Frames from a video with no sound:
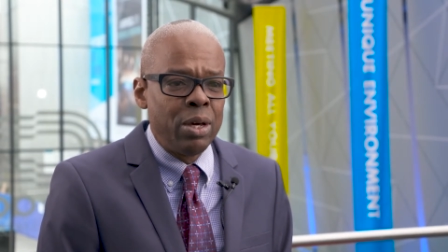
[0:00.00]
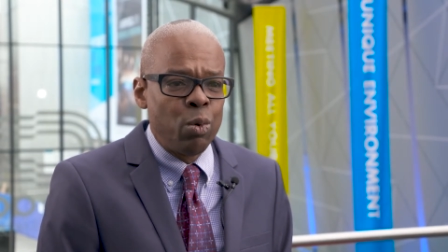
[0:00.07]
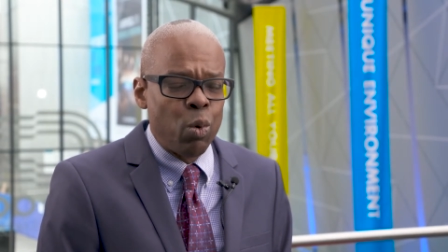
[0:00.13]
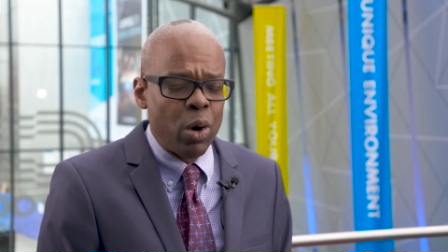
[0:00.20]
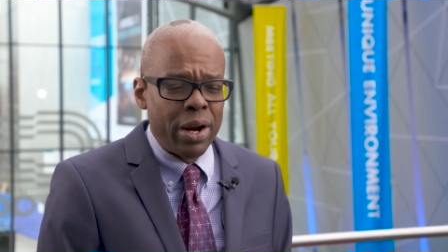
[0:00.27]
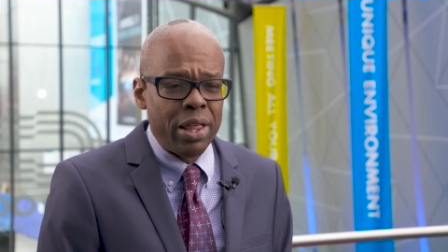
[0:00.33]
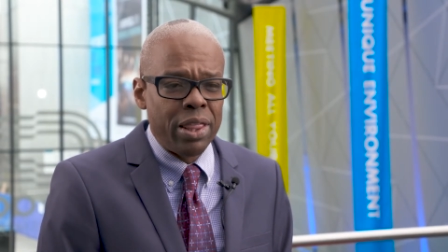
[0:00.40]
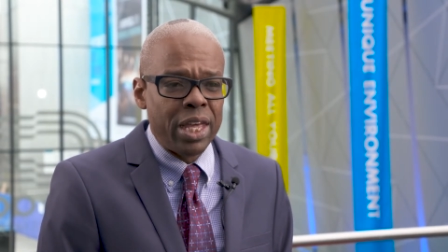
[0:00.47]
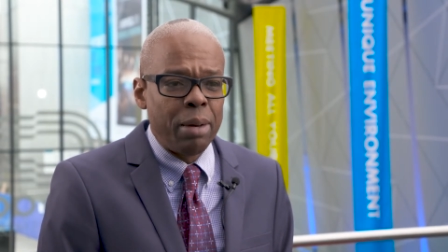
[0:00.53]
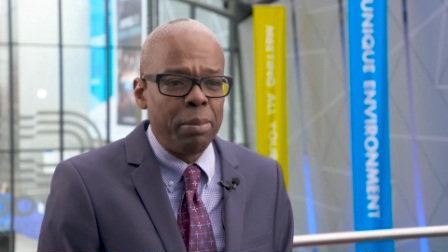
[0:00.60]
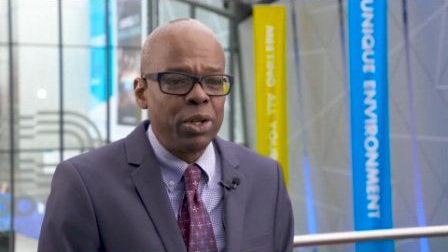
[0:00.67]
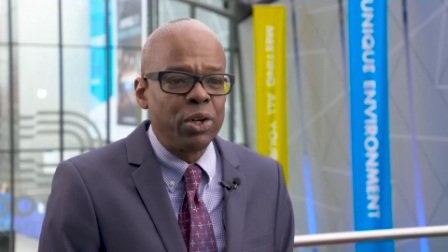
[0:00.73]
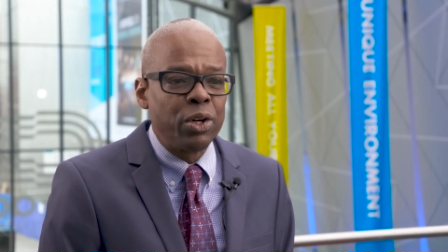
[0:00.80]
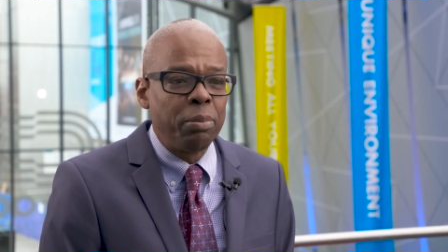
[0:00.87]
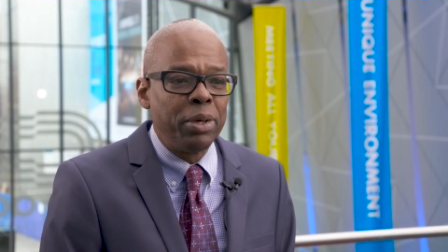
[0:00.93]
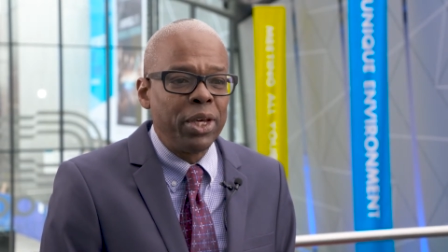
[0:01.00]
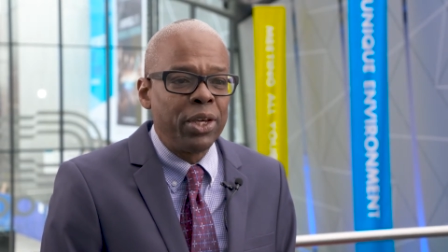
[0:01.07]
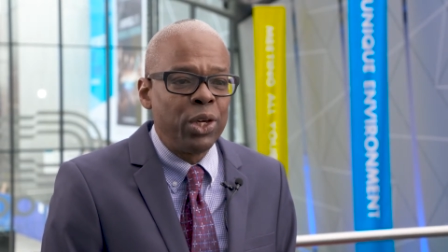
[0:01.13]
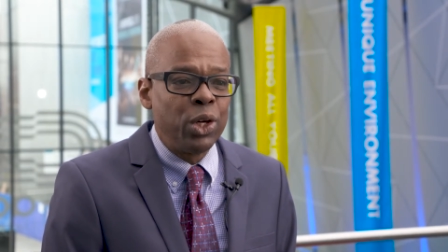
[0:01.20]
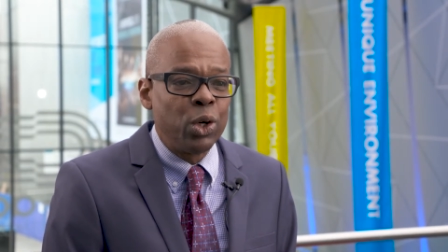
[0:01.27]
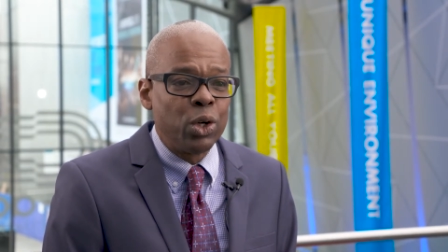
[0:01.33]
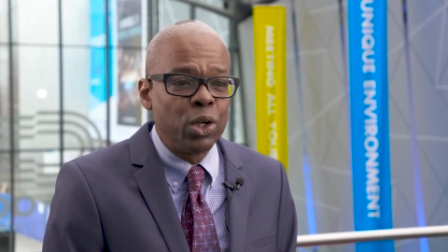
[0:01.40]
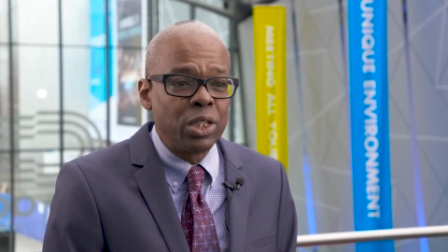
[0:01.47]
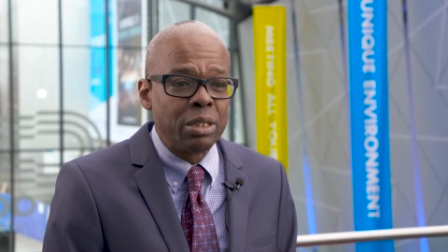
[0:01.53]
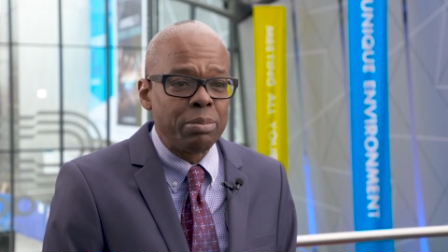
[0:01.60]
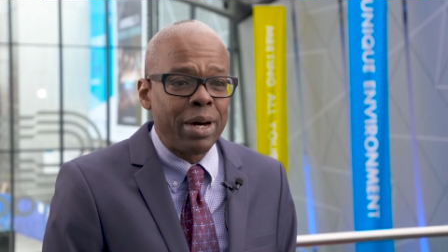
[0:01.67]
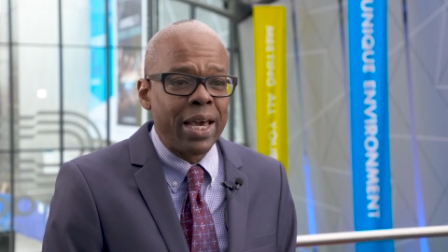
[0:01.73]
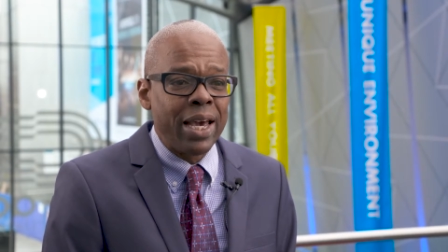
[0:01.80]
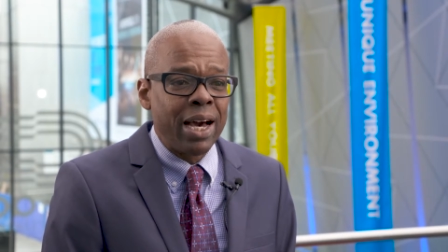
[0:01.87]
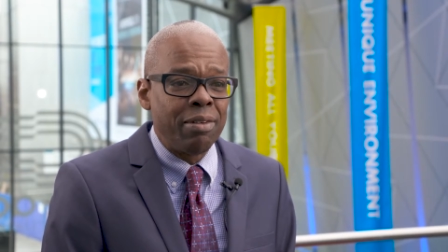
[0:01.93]
one of them, it could be cured
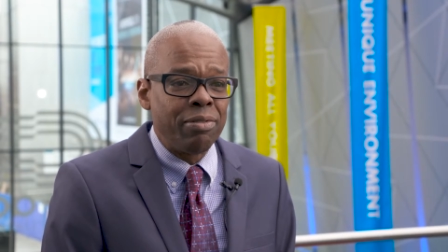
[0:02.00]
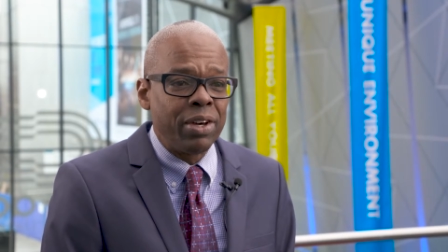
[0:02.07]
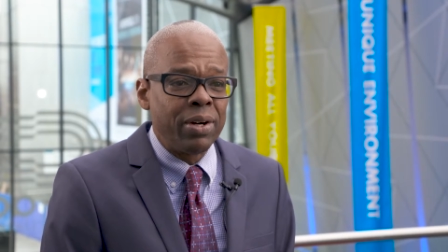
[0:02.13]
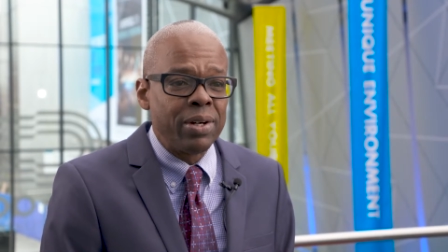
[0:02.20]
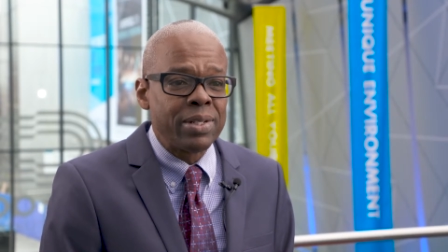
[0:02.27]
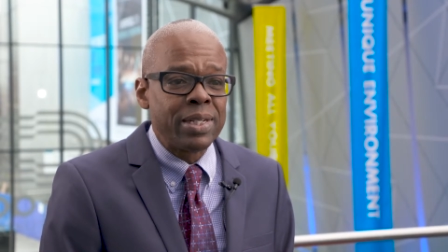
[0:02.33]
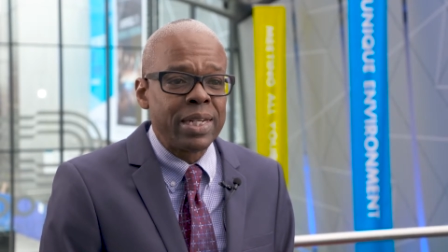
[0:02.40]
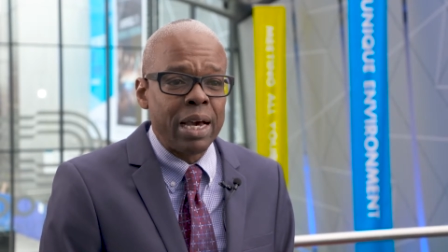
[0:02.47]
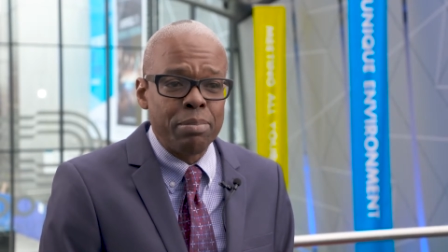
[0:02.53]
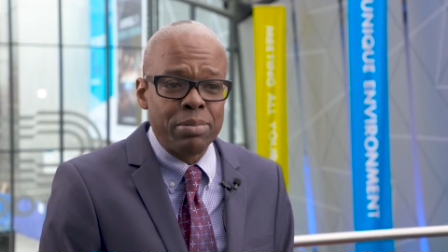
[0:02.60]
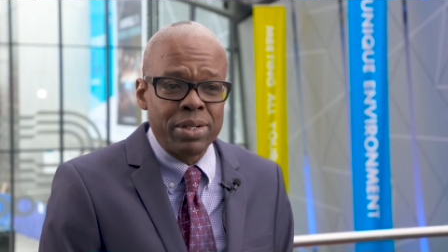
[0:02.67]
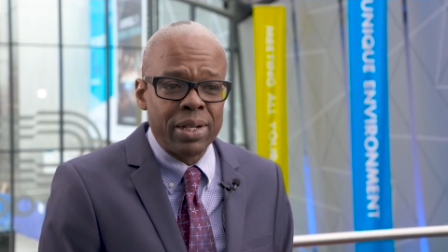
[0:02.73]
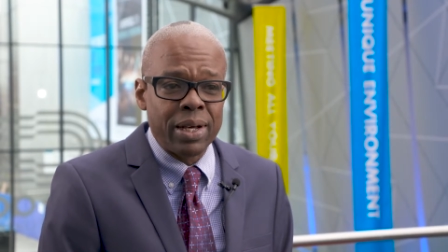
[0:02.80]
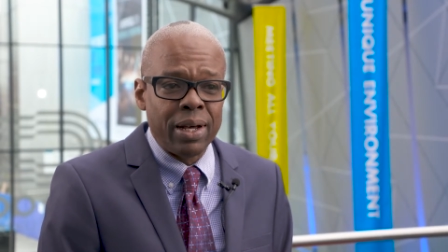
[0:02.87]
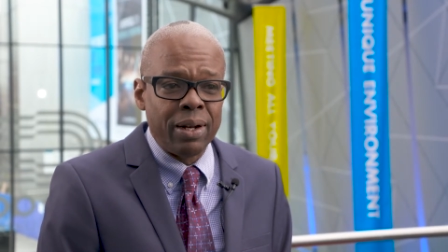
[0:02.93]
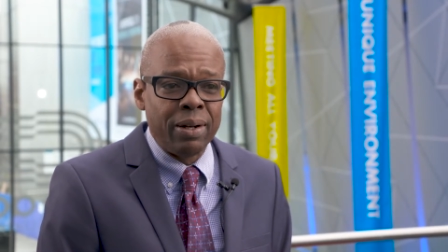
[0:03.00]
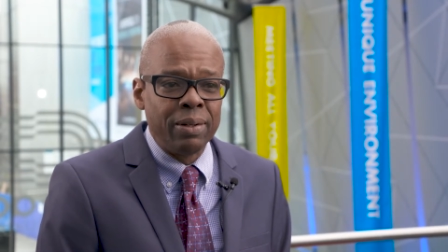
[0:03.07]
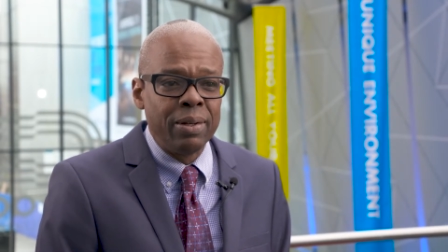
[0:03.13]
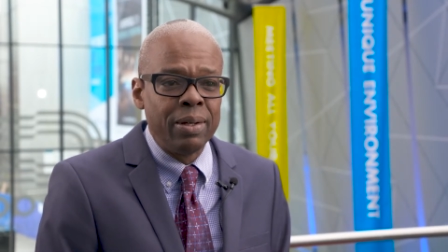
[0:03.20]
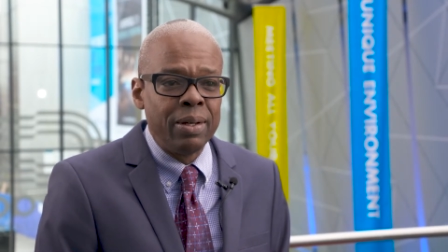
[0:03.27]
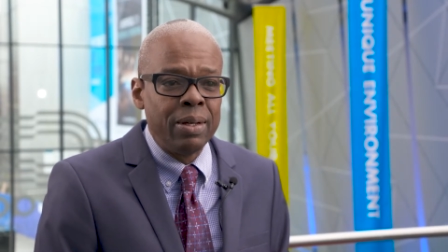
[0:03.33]
by having a stem cell